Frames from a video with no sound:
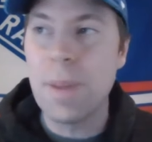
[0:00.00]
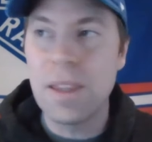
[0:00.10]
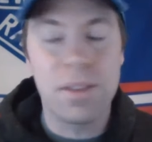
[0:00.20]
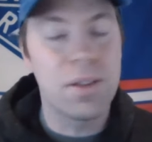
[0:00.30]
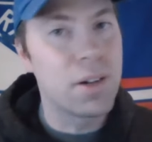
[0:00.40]
I
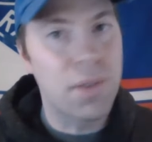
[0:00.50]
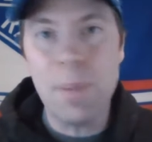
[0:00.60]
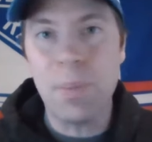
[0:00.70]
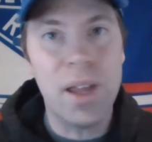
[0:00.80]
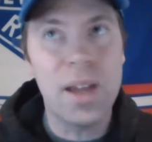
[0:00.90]
mean, they're
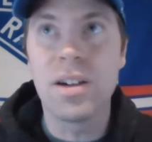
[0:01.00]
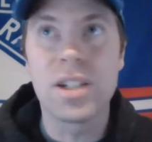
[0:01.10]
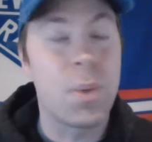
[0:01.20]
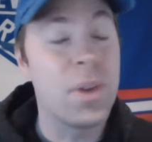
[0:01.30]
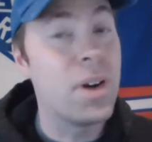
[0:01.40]
great
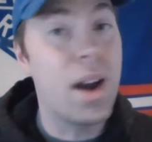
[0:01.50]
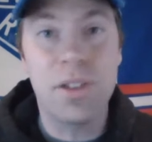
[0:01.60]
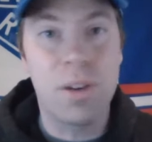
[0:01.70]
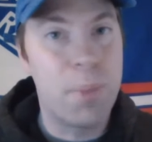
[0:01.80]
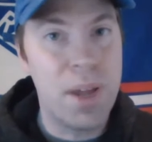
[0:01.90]
players, and when they're
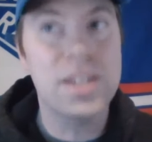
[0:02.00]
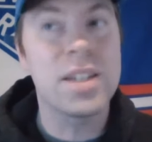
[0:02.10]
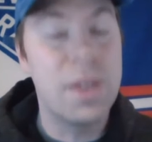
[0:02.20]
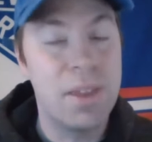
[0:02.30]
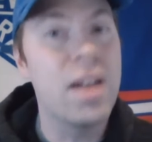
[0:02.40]
at their
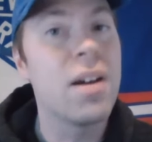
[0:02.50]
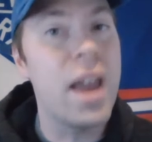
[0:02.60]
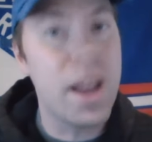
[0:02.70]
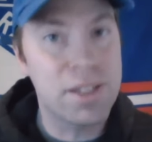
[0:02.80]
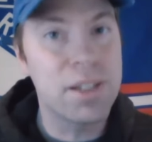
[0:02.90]
best, I mean, they
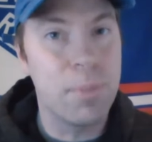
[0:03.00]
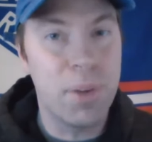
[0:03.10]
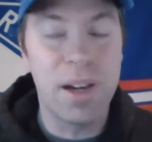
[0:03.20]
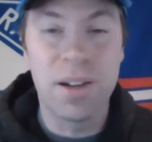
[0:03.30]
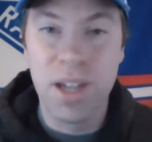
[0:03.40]
are excellent
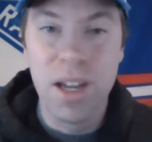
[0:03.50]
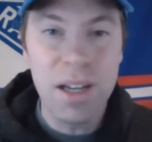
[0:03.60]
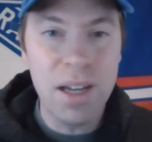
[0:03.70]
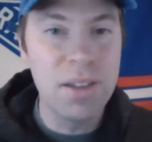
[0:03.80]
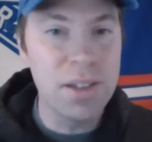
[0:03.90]
players
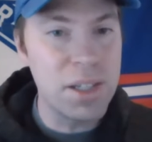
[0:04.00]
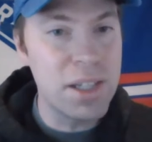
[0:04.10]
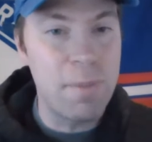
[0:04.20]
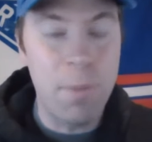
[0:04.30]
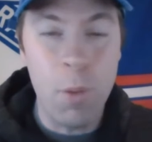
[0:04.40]
in this
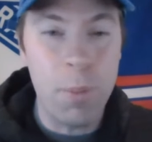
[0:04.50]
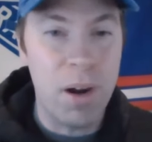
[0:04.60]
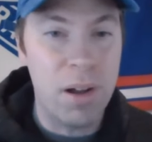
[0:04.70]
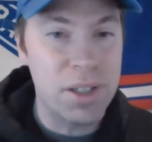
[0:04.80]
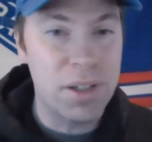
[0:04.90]
league. They've both
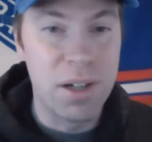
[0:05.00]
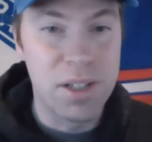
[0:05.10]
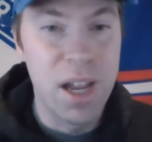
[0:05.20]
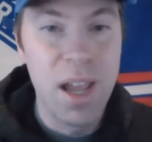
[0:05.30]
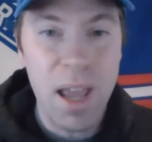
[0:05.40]
been
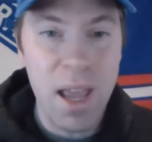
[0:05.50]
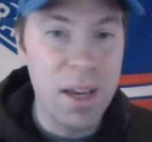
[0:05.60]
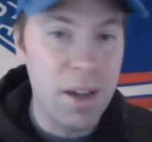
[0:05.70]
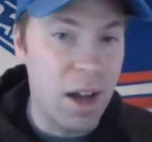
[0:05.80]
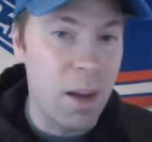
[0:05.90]
all-stars,
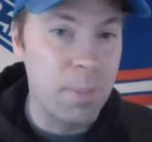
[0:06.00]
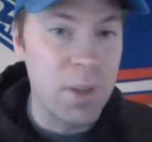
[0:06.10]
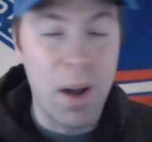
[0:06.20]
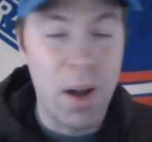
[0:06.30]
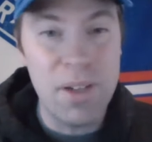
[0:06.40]
and,
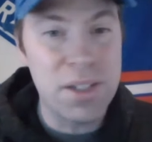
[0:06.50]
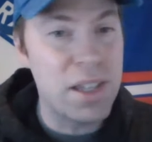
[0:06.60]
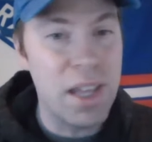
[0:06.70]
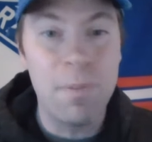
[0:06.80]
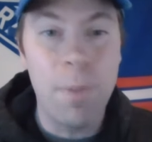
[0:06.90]
you know,
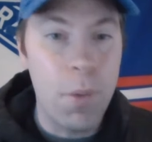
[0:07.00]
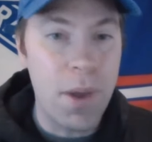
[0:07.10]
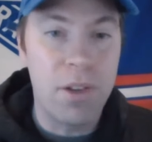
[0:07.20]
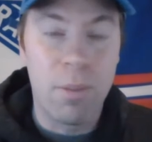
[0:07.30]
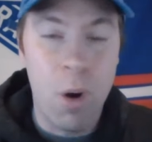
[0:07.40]
obviously they've both
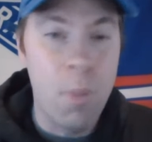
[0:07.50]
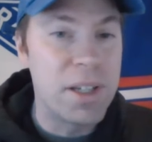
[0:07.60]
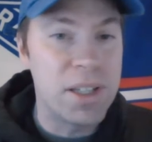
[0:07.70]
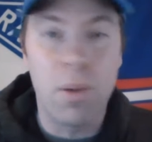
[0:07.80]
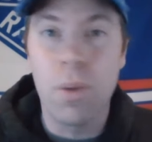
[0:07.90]
had their
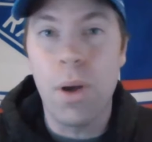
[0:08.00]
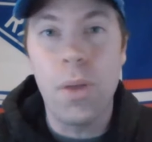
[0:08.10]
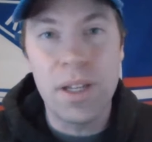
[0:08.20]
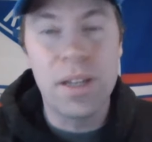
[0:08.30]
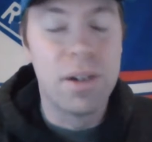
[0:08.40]
moments, you know, with
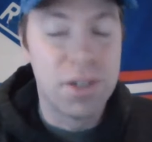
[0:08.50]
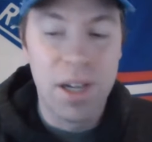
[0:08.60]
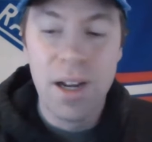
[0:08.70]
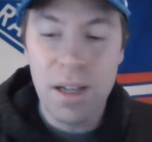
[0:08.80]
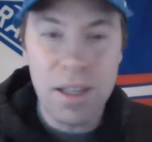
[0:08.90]
all the
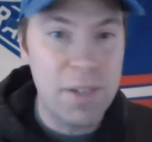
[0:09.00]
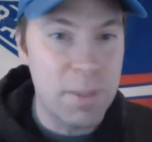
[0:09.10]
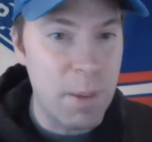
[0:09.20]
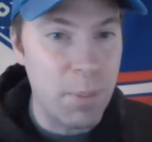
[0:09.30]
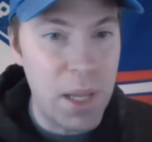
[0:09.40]
years that they've
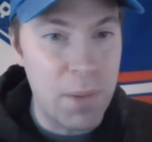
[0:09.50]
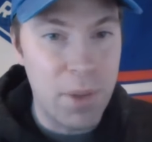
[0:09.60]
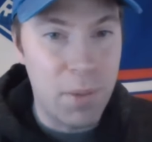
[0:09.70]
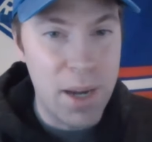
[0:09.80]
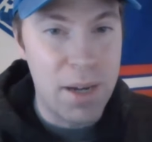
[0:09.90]
spent playing
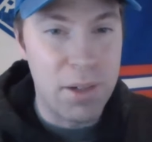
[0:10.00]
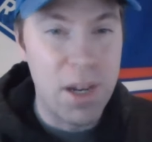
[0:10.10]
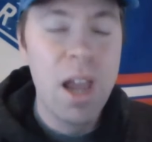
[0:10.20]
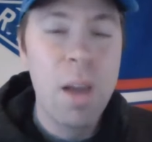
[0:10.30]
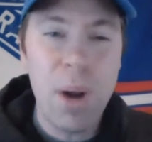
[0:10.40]
for the
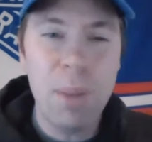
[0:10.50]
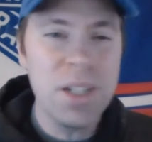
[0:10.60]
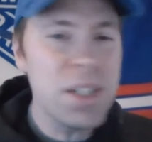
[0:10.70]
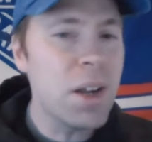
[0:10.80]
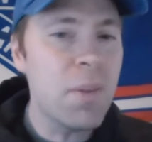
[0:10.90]
Rangers. But I'm
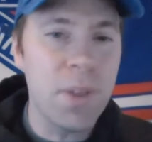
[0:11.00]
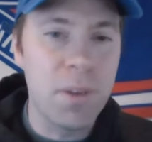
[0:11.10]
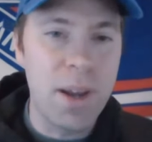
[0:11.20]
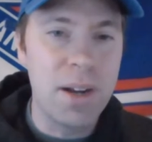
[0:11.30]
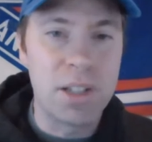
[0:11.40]
just looking for
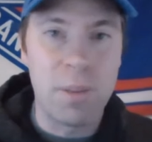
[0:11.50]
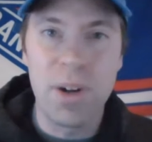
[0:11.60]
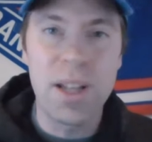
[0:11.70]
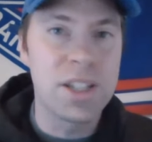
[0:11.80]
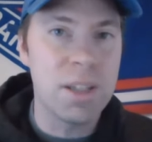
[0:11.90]
the Rangers to
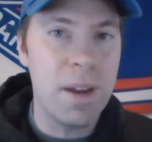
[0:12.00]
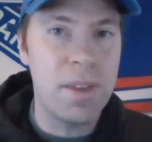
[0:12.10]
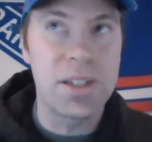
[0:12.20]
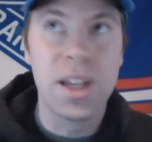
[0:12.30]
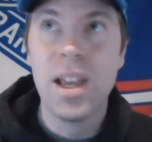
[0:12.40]
bring in
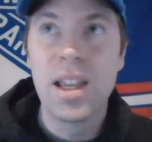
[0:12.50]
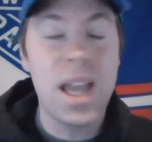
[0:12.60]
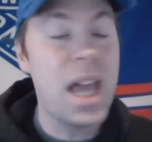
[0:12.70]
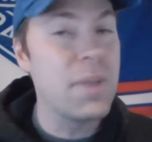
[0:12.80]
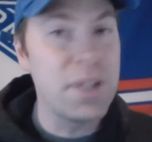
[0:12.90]
somebody that's
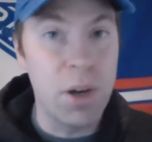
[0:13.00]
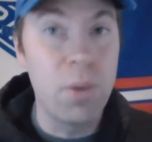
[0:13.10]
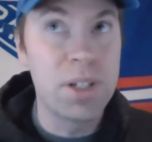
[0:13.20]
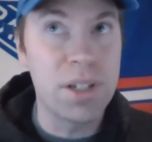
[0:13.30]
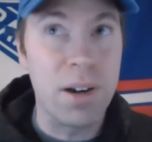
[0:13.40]
kind of a
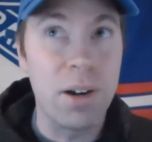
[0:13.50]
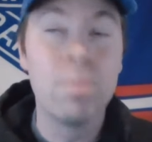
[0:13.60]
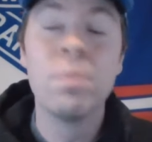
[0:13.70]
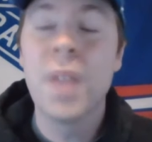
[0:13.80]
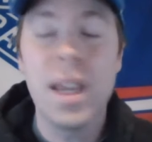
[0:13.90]
tone setter.